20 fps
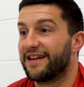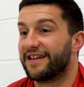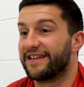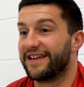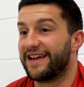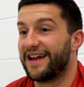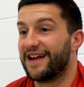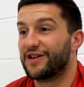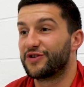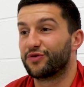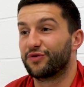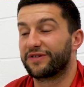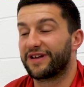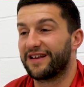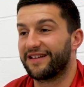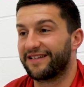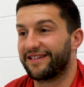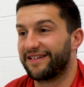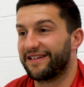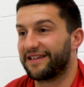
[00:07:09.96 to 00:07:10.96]
Yeah, so
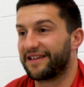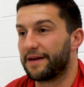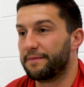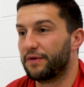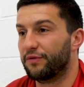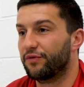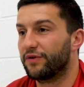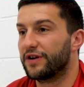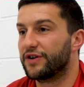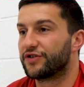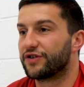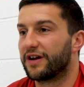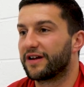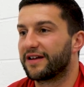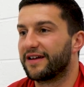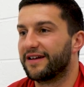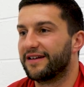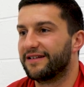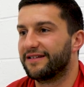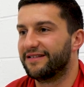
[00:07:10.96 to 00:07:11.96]
again, it can be really
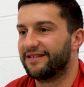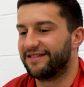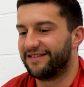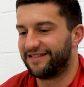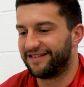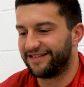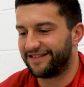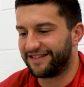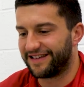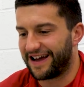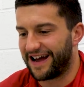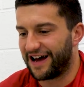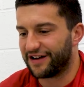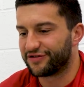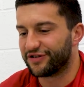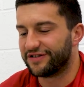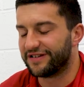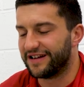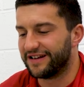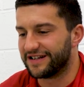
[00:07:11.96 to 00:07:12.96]
tricky to
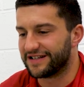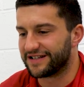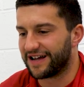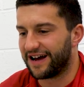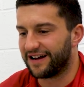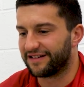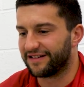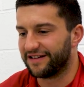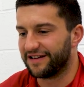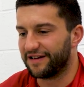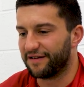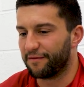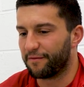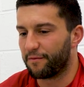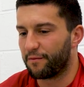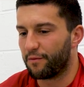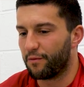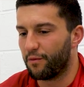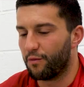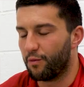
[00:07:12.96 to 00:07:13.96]
ascertain exactly
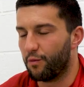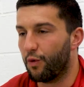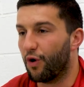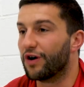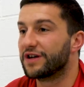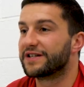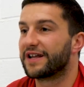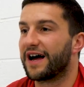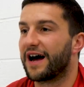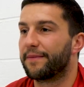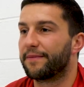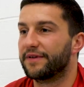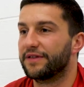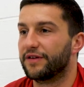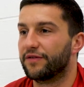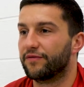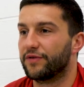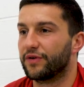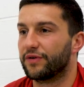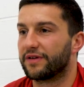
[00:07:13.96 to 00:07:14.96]
what's happened
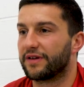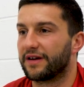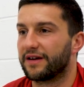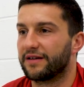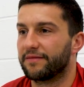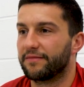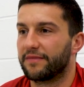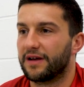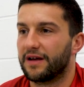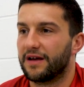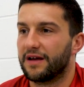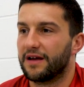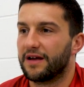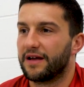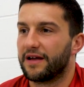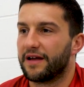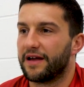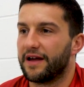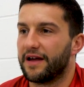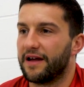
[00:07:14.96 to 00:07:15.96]
in real time.
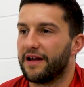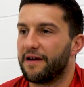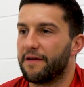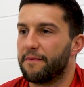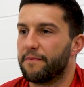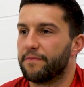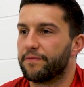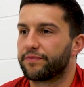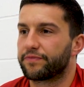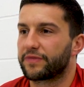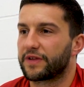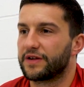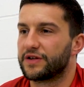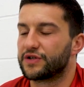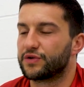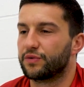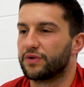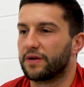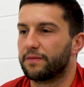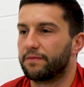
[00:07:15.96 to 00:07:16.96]

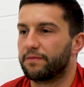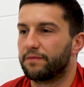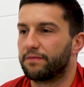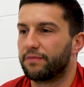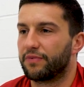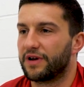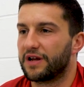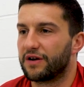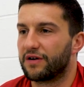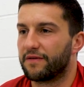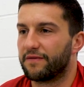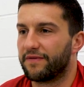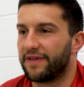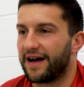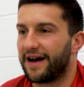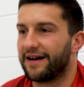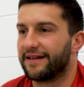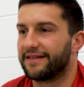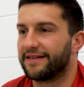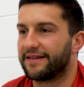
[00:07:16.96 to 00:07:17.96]
So the player of
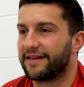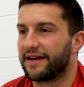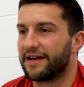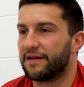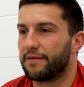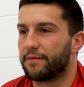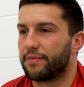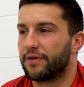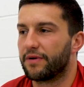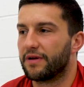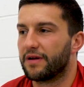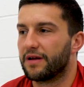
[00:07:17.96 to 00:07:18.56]
that type,